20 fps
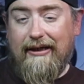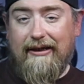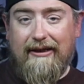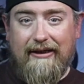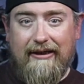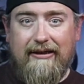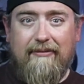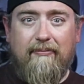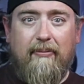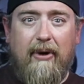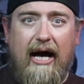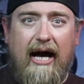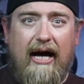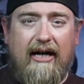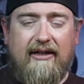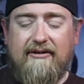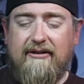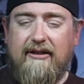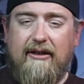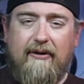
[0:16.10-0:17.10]

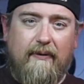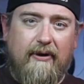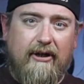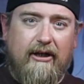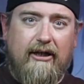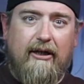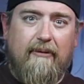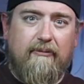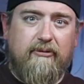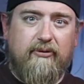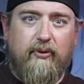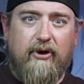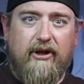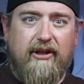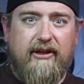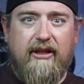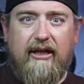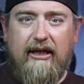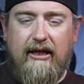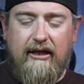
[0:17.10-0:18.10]
unboxing, what comes
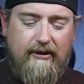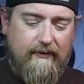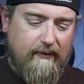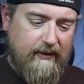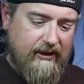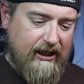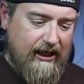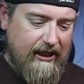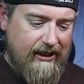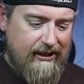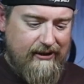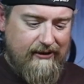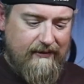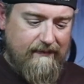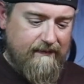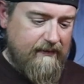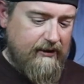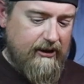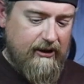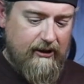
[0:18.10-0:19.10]
with it, and we kind of,